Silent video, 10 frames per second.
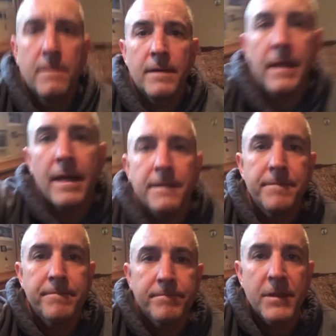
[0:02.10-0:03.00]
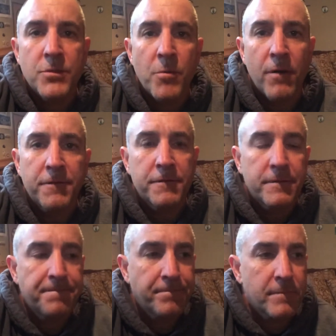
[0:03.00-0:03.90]
Hey, it's Murph,
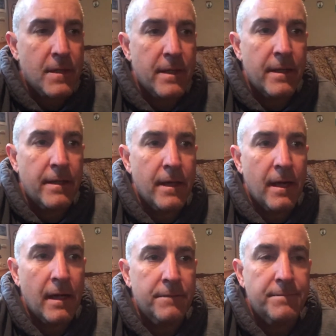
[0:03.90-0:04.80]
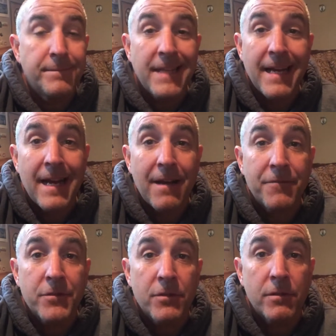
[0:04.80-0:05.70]
and day
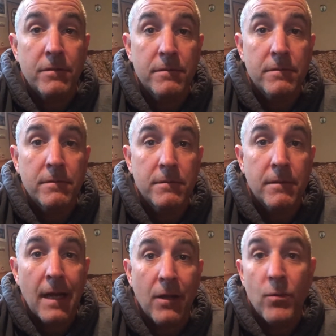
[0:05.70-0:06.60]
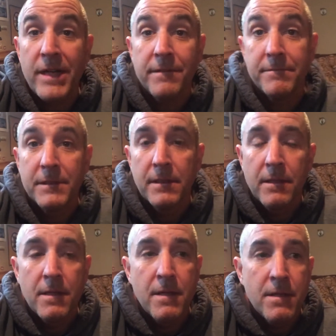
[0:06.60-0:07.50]
after Halloween.
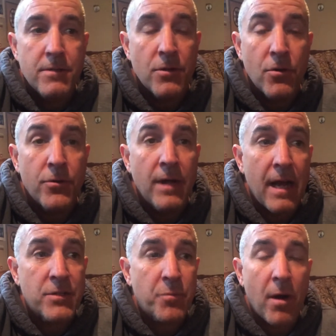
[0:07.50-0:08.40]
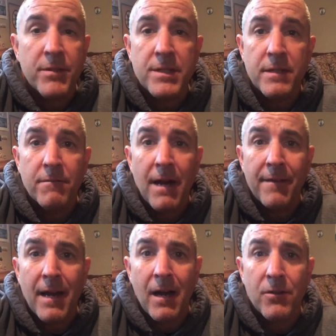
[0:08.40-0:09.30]
So you guys are probably sitting around
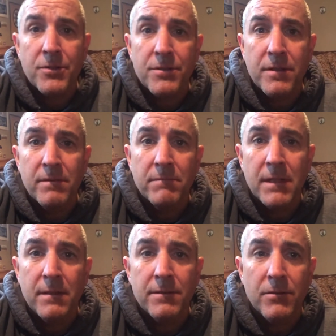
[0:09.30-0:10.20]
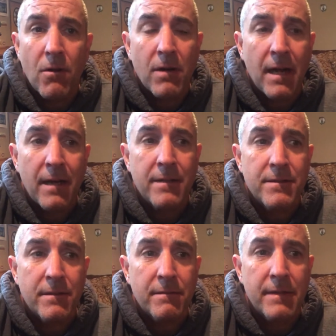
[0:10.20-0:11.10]
the house, and there's all
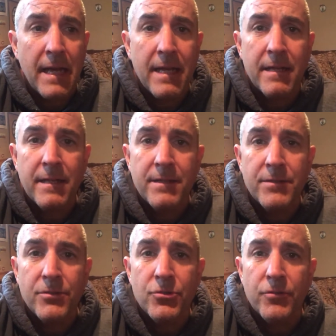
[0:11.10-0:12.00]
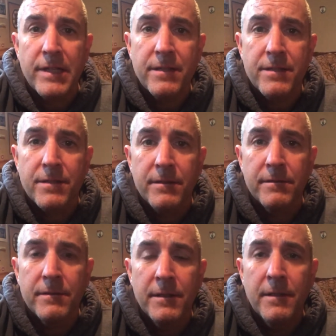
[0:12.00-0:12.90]
kinds of candies and treats
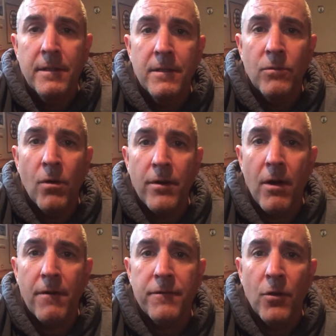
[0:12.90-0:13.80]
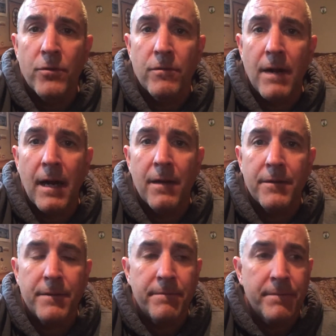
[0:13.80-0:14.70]
and whatnot floating
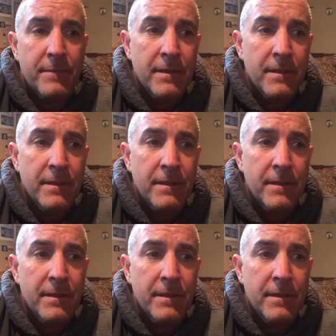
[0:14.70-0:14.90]
around, and